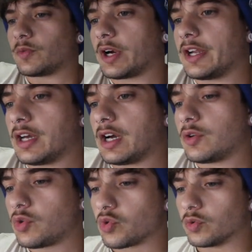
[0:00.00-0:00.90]
Rainer.
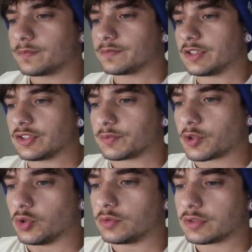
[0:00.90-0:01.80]
Ooh, this is
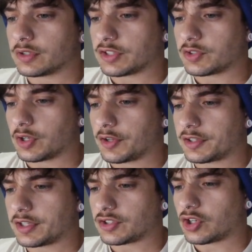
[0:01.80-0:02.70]
cool. I
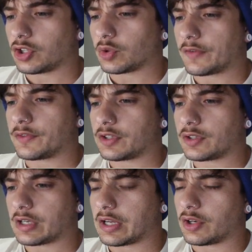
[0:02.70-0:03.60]
think that's a holographic,
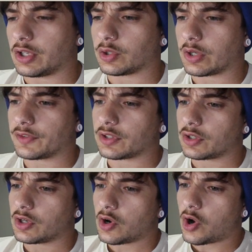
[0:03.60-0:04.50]
not holographic.
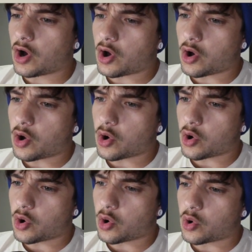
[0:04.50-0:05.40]

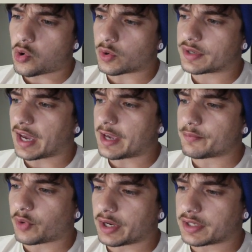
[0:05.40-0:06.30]
Oh,
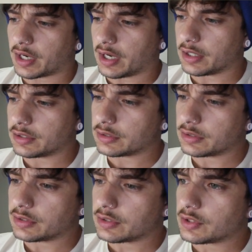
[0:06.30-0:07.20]
Game Breaker.
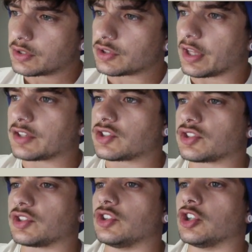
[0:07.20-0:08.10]
So that's
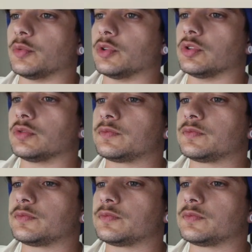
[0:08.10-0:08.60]
just a normal